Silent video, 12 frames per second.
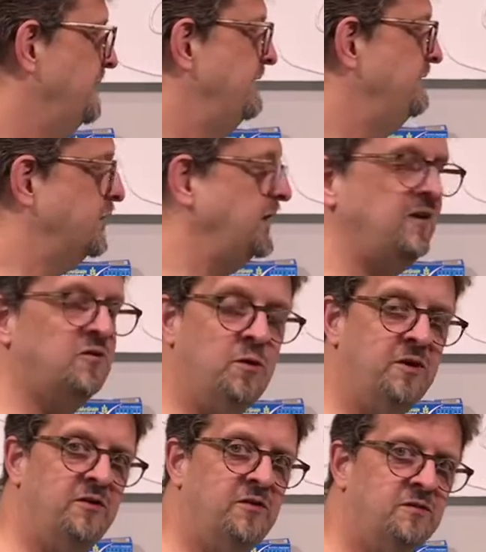And for each
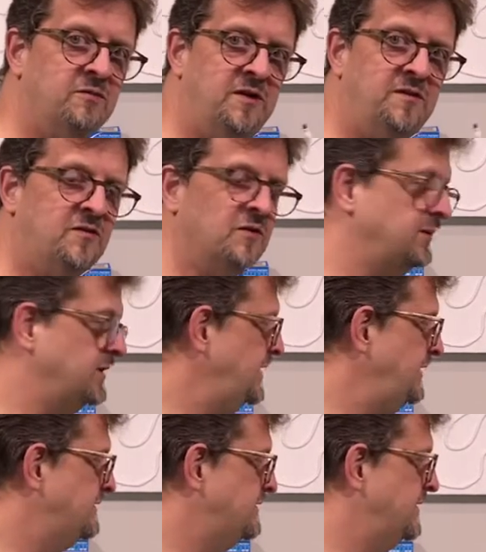one of those reasons or
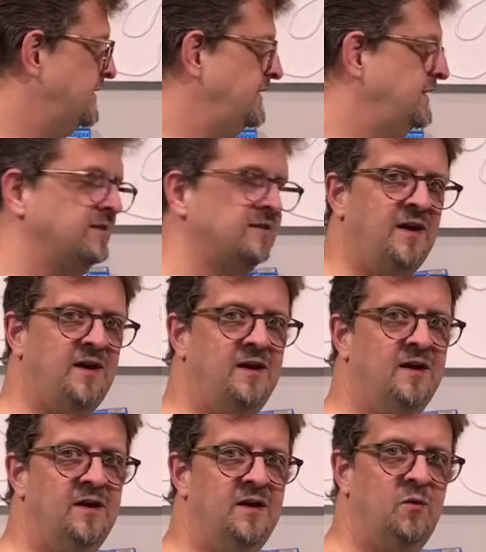beliefs, there is
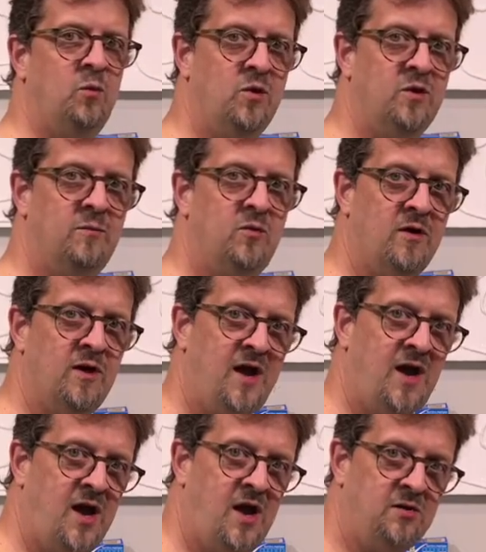a one or more
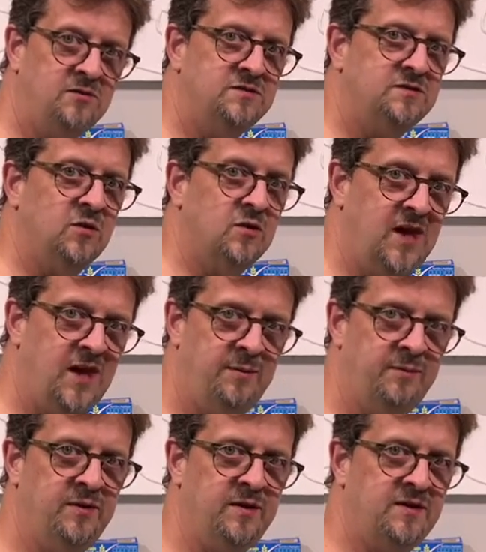hows or
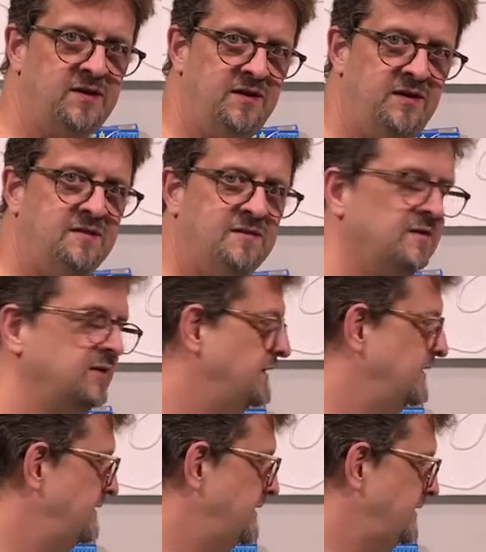capabilities
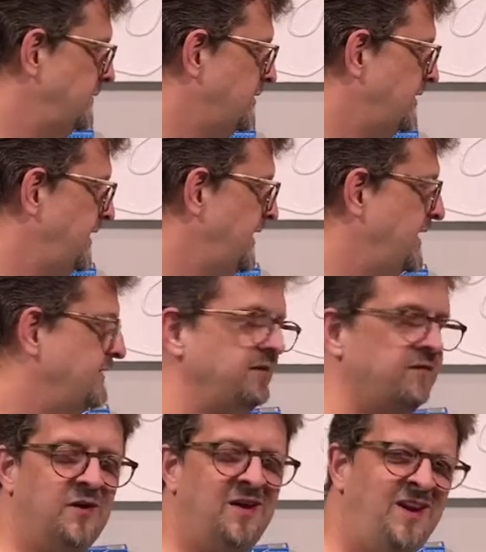that they want to have.
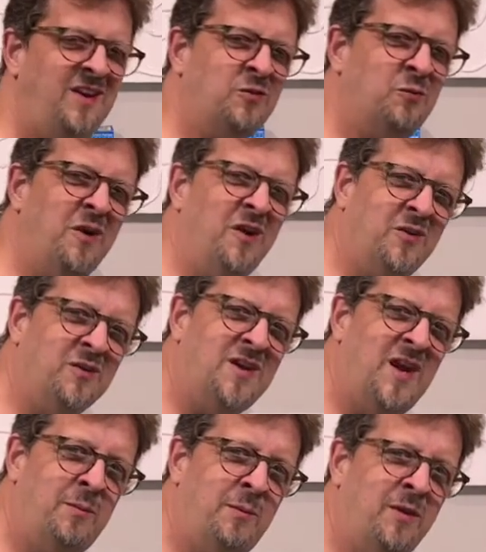And for each one of those
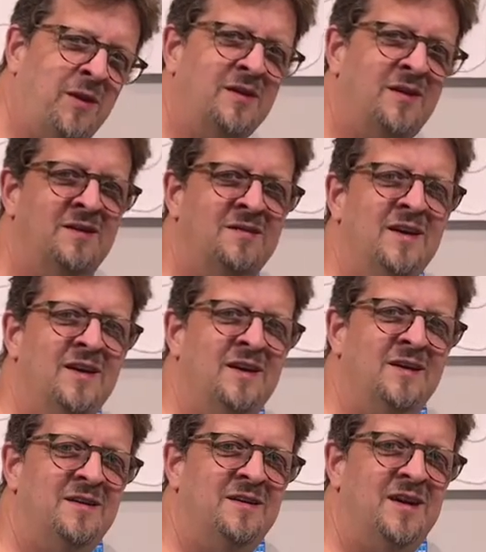capabilities,
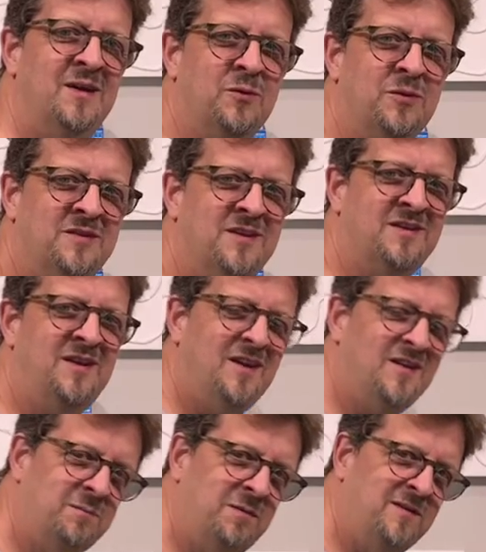it will dictate
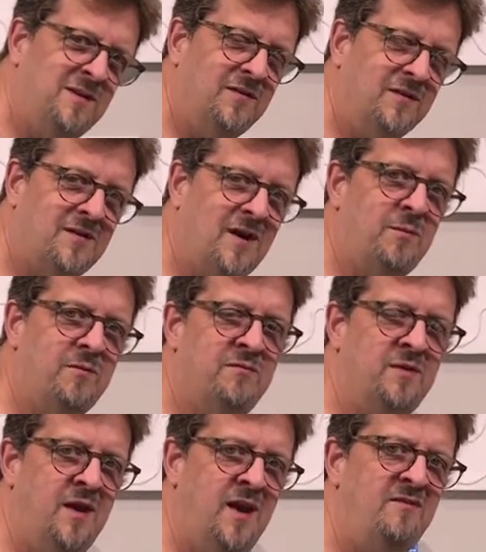a specific type of
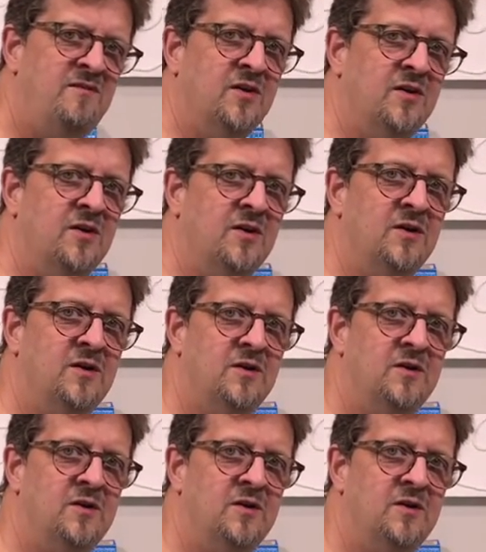behavior